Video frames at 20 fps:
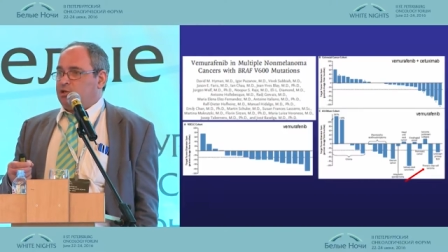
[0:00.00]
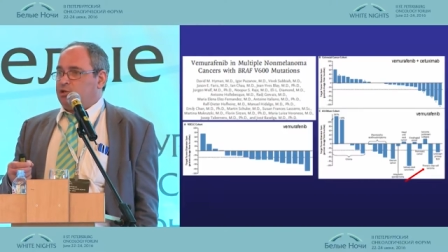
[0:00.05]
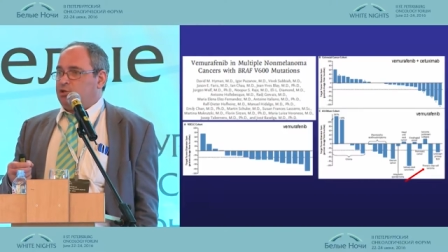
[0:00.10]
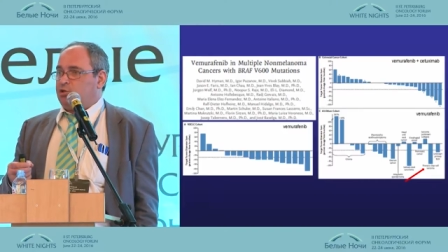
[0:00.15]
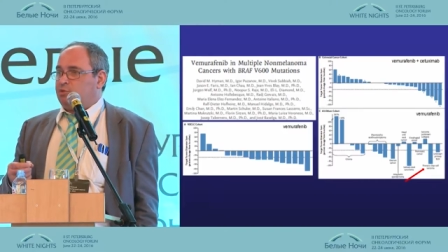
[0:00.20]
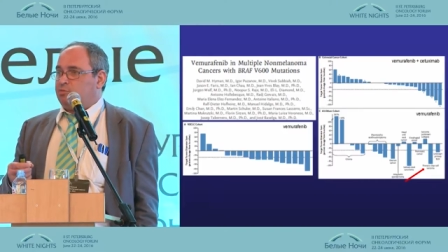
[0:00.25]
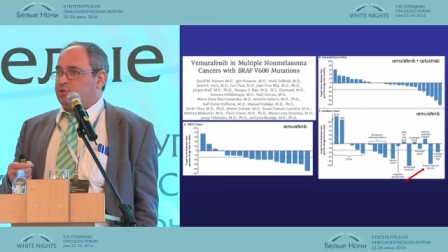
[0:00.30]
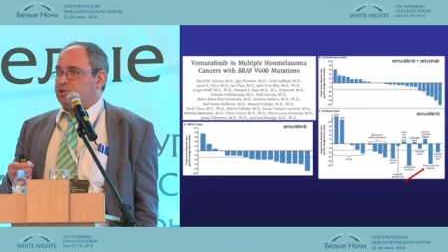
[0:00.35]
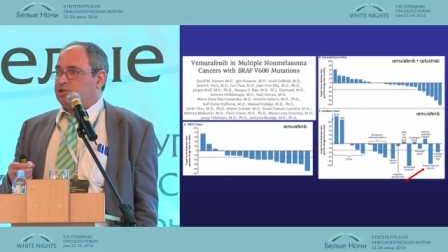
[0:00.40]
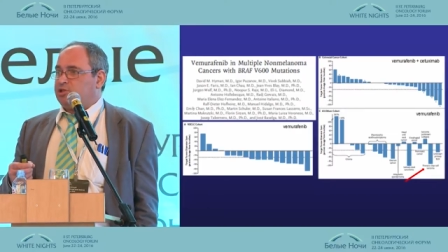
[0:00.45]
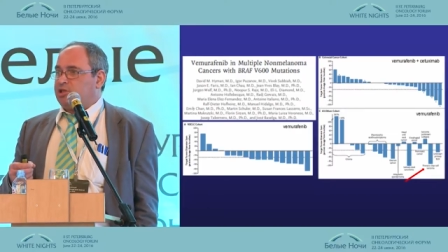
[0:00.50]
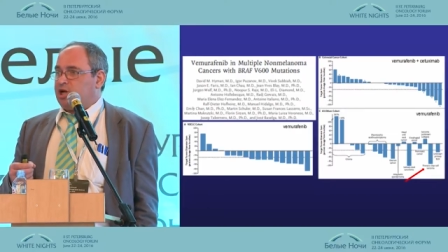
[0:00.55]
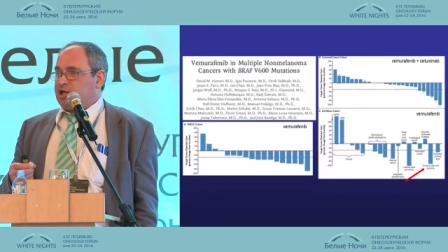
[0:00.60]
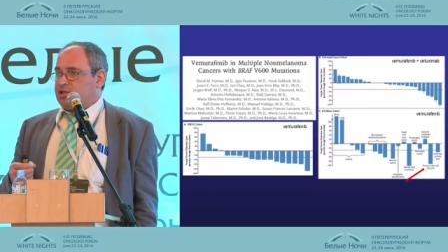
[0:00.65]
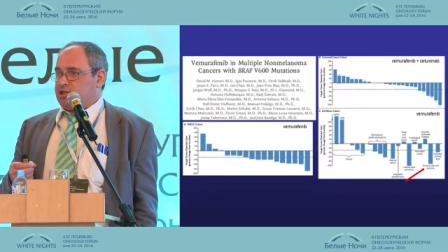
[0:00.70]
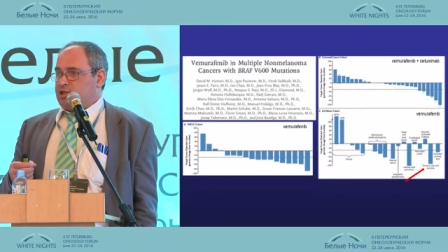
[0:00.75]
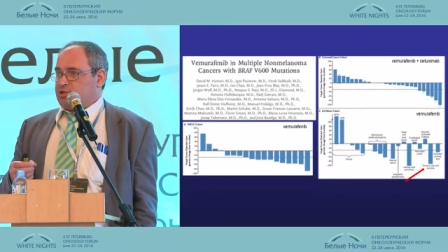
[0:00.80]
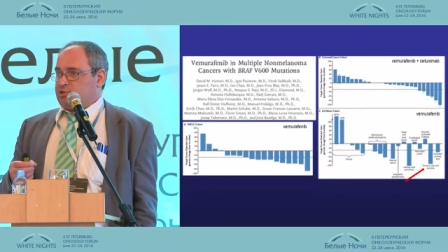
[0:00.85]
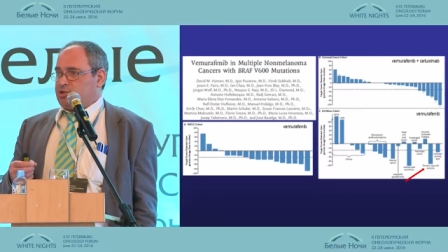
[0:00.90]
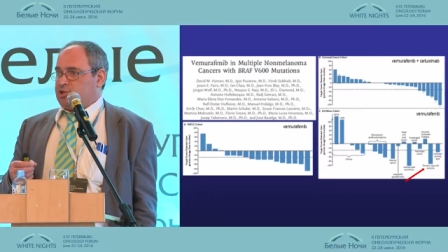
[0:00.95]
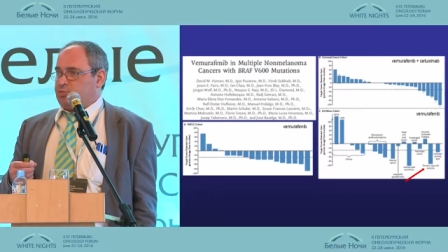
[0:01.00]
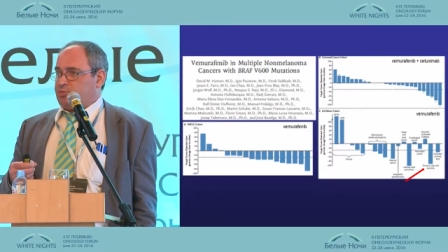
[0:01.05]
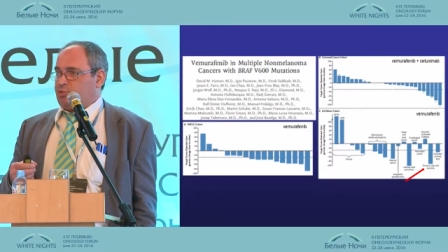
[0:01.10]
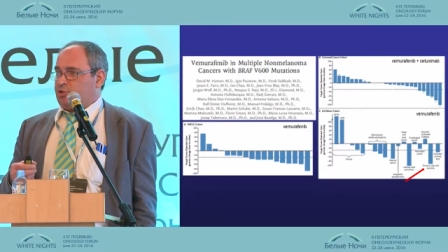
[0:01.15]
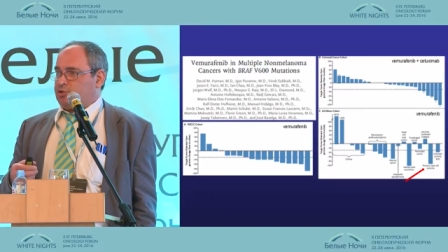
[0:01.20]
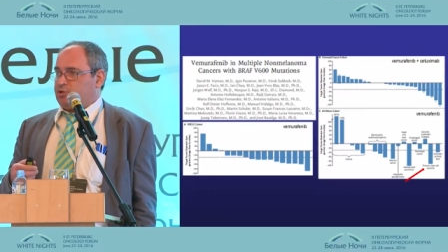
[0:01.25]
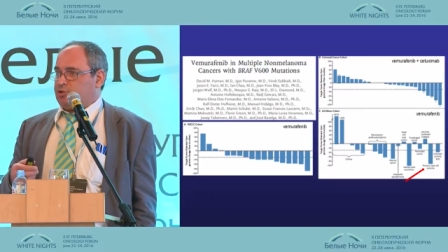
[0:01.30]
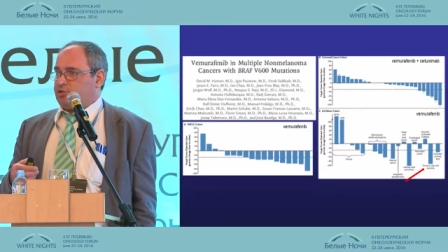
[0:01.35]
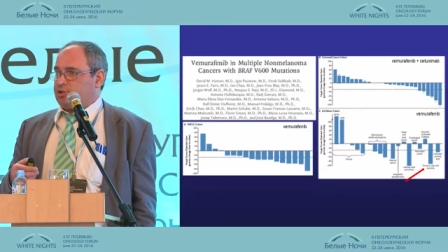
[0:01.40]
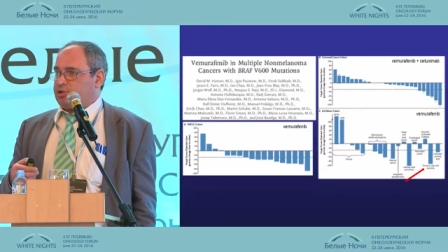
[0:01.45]
tumor does not
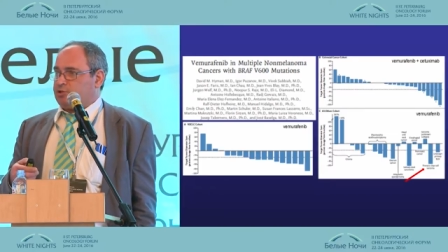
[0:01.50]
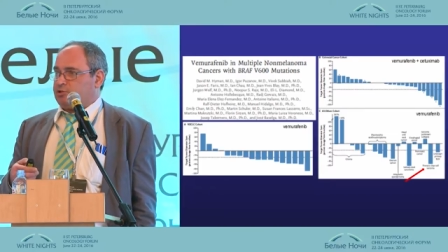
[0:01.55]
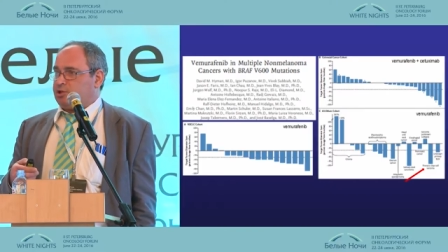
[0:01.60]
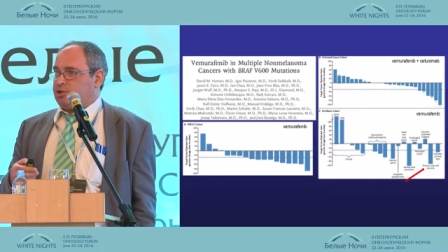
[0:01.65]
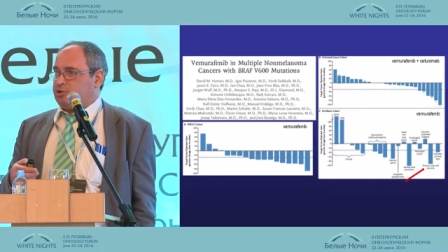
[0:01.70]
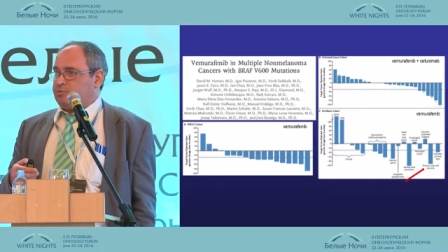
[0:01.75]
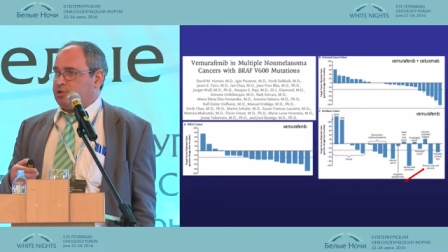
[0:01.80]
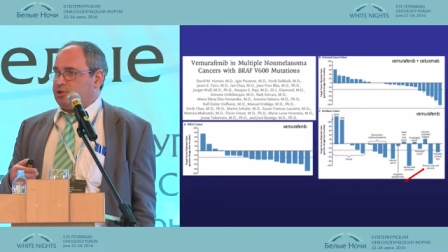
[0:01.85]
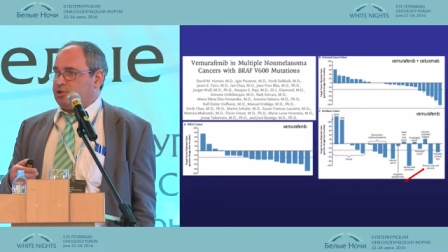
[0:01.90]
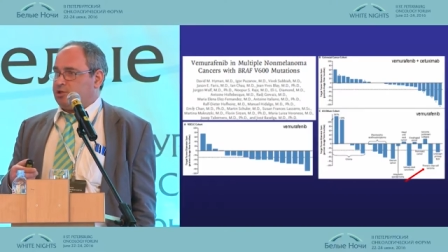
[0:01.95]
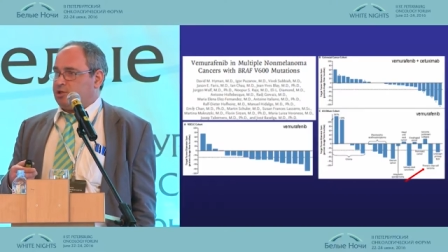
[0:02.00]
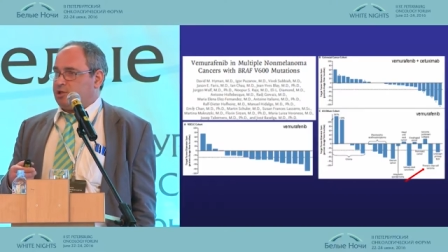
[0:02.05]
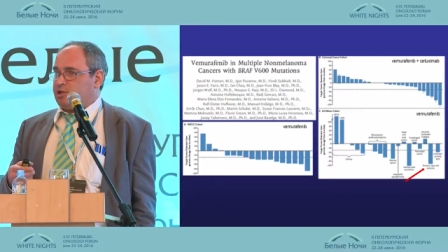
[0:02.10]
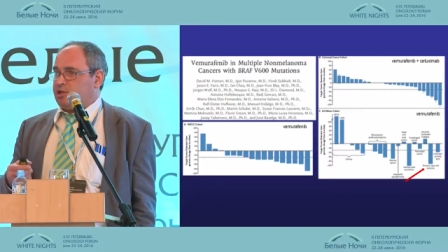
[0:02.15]
respond to the treatment.